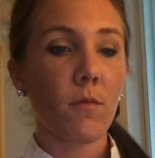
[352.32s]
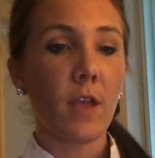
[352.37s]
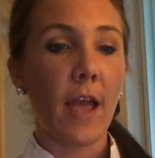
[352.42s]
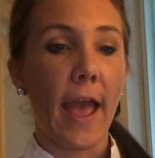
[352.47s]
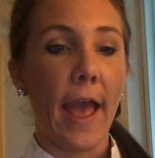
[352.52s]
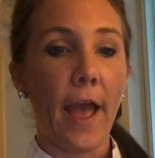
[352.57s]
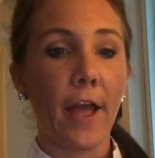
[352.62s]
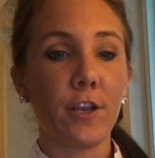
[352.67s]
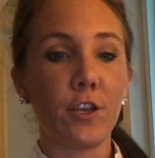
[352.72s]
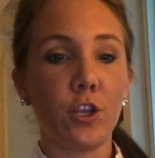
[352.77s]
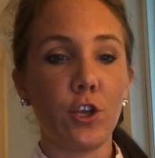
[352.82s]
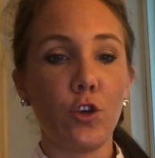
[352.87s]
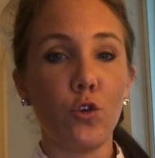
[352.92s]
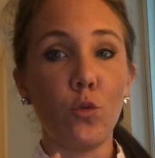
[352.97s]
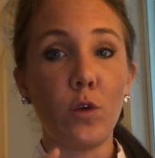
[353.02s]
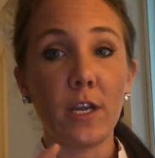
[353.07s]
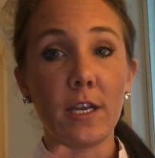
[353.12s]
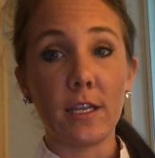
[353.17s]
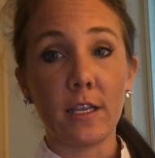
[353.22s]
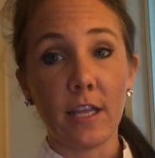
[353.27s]
and you
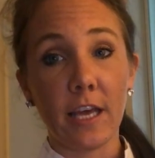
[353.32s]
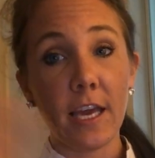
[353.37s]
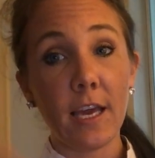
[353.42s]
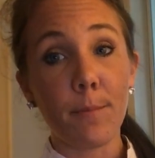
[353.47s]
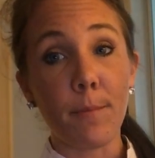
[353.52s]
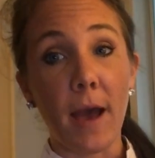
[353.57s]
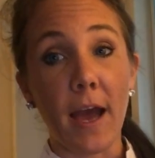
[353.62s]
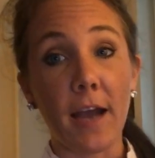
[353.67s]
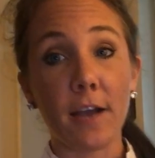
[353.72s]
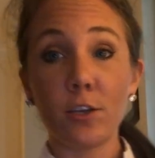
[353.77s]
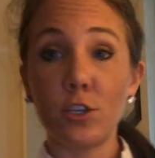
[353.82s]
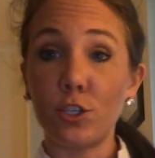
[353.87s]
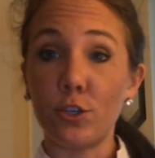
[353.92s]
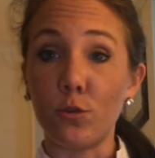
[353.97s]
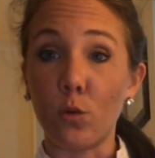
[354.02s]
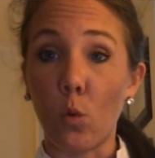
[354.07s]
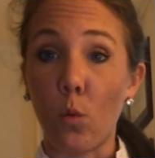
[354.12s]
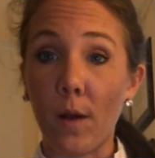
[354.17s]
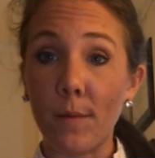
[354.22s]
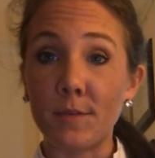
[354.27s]
can link back
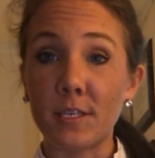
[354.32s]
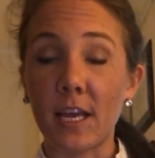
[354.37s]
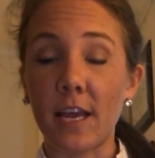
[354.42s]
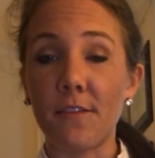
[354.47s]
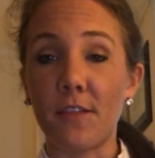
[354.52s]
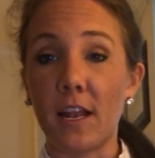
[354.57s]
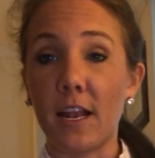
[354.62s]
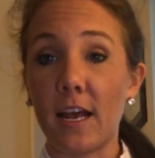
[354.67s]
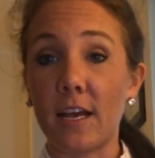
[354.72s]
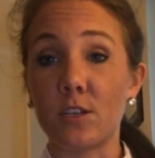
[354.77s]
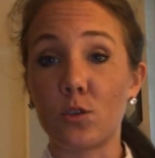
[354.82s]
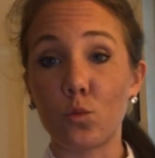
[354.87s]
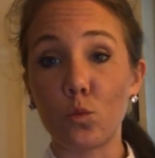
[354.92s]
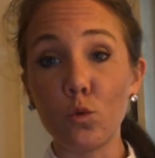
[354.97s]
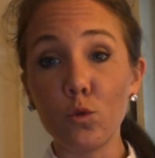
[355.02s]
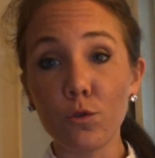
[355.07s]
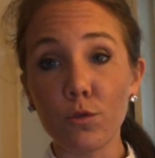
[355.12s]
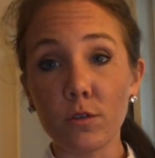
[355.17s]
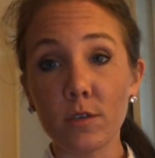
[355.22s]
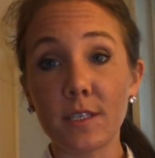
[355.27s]
to a website that has
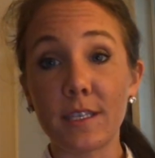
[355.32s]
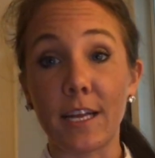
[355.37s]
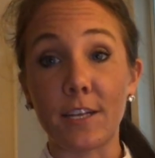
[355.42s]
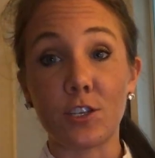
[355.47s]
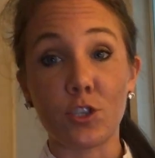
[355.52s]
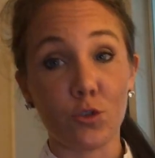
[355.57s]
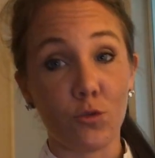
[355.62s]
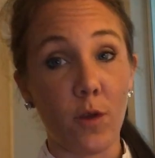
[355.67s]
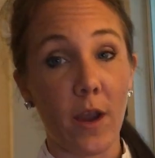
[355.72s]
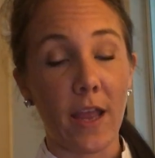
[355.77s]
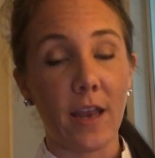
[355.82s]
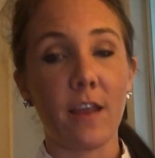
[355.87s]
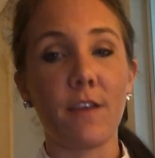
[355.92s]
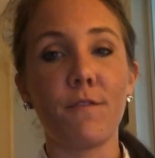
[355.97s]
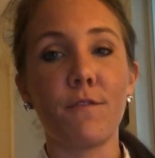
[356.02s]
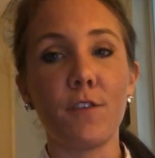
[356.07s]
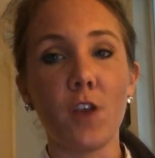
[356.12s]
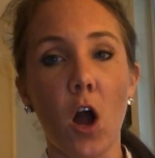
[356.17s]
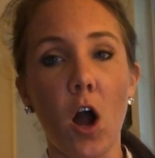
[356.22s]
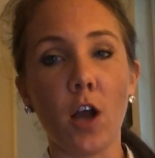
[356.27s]
rules, that's great.
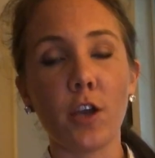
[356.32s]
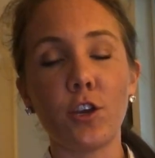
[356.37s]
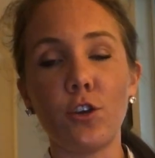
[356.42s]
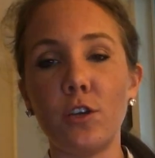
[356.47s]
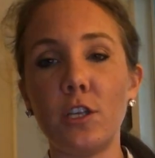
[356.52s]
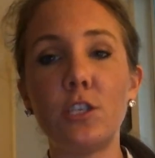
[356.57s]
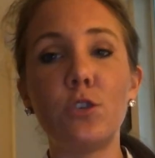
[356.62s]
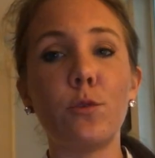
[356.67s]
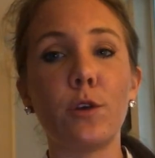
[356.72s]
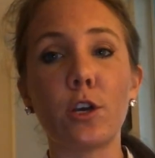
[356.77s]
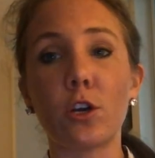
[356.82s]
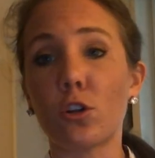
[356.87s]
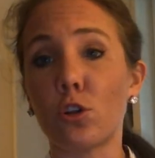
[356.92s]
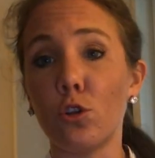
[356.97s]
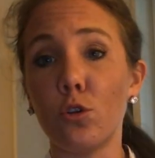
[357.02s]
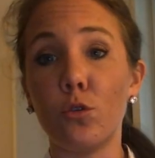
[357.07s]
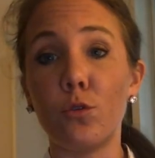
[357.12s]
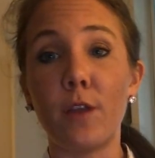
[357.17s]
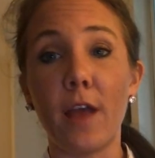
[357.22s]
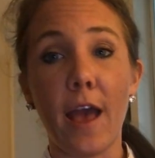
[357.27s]
If not, you need to
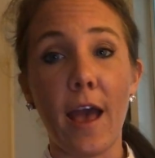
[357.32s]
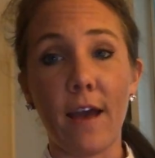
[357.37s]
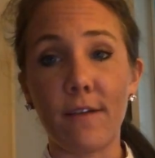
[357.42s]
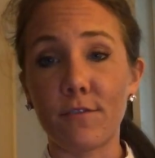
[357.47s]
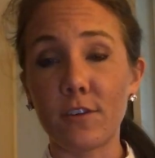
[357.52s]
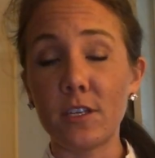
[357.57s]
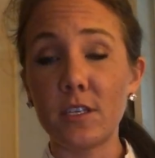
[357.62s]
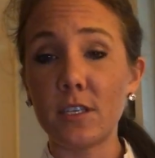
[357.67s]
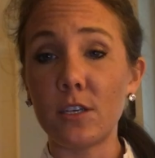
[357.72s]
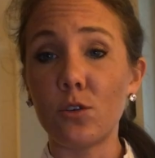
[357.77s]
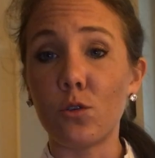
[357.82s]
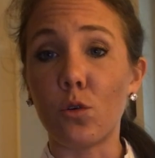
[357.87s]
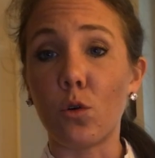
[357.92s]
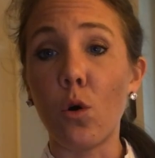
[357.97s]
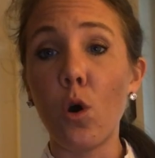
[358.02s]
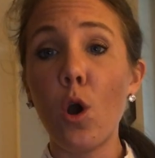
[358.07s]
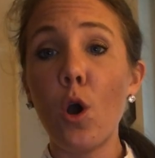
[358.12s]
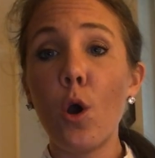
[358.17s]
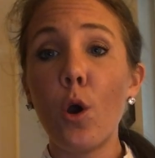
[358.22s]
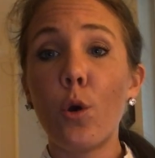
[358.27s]
include every
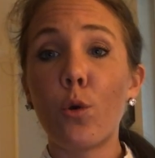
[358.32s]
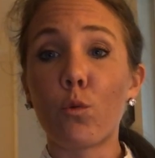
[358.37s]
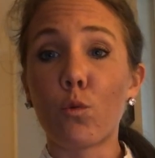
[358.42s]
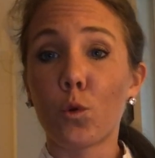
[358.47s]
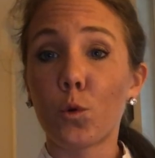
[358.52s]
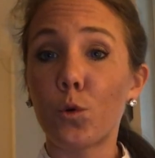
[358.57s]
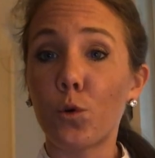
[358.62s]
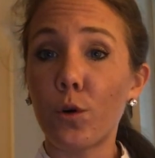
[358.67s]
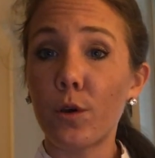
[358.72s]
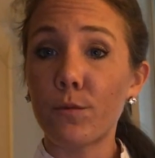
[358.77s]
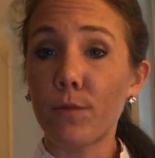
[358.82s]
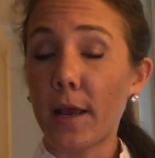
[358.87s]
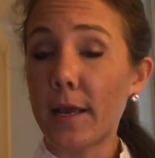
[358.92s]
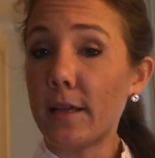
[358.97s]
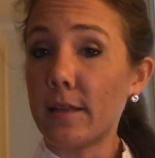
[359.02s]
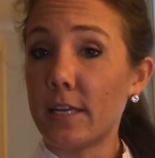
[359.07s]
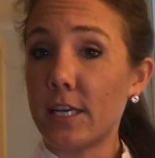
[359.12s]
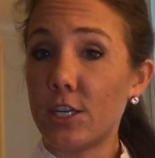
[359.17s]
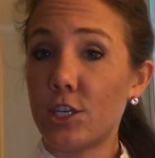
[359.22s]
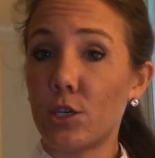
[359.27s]
single rule and
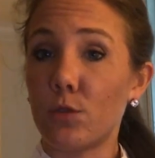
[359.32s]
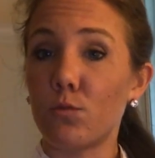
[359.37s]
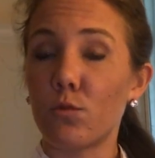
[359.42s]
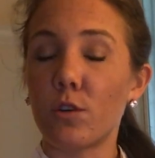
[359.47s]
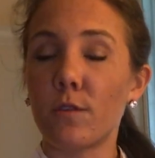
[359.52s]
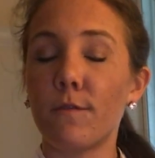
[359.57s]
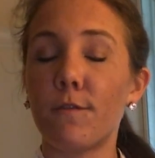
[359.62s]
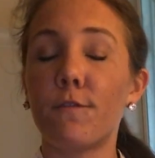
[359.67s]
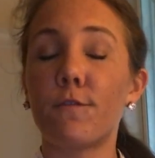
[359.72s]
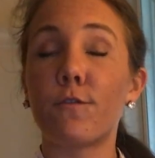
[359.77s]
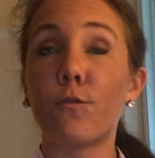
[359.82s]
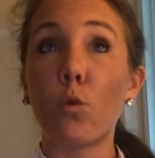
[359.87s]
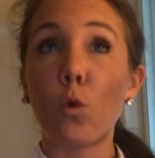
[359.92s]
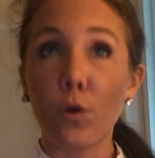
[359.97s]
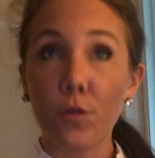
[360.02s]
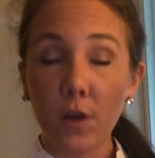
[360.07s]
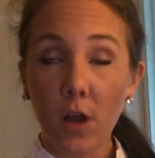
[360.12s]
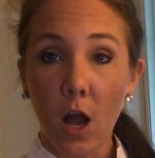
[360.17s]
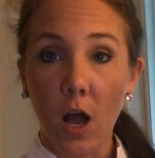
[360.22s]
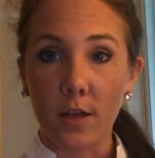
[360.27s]
regulation
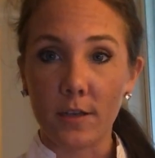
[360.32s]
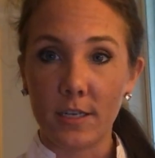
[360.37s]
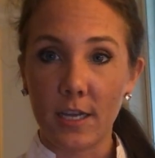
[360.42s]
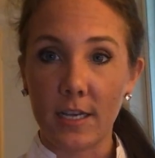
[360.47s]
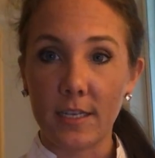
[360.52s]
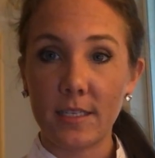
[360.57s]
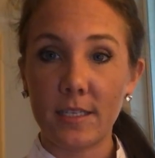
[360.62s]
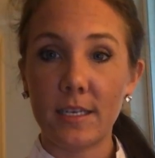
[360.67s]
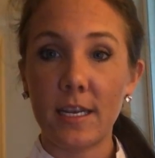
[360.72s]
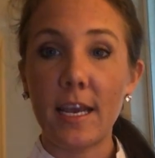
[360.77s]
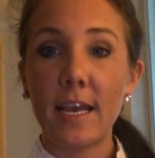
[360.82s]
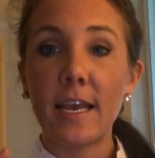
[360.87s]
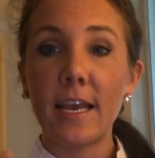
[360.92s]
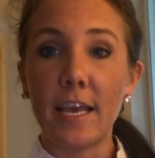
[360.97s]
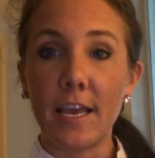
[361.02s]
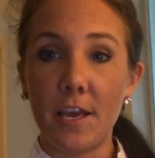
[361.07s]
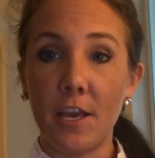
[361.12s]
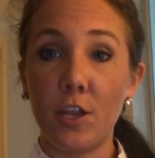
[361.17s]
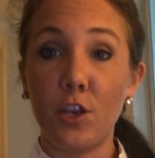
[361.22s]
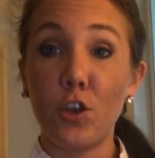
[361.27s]
for the contest
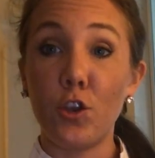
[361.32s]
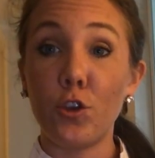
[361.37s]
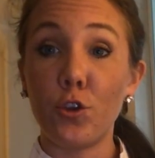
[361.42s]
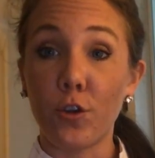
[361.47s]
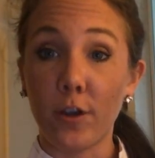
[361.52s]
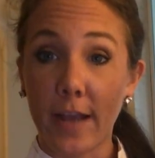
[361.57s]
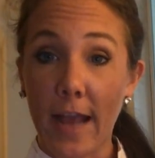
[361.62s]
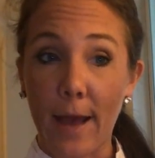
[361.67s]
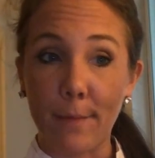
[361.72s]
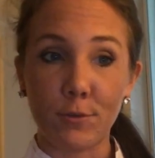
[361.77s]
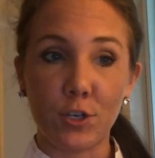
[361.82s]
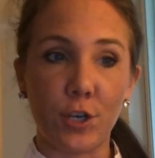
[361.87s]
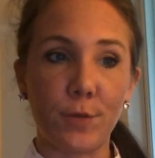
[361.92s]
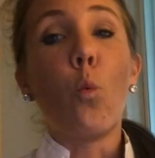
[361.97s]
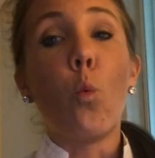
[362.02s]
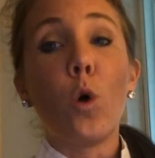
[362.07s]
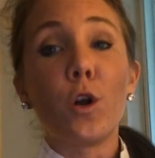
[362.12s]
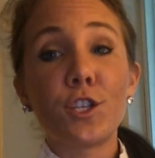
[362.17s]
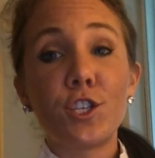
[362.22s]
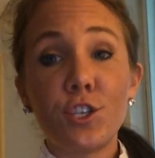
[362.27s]
in your caption.
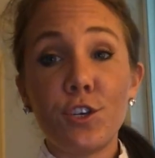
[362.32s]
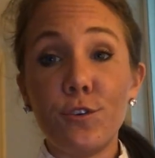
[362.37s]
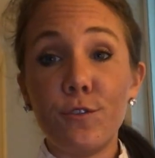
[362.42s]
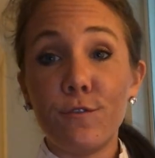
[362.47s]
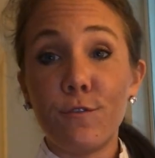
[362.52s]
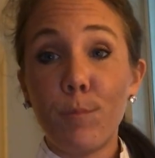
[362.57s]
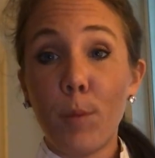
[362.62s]
Once you've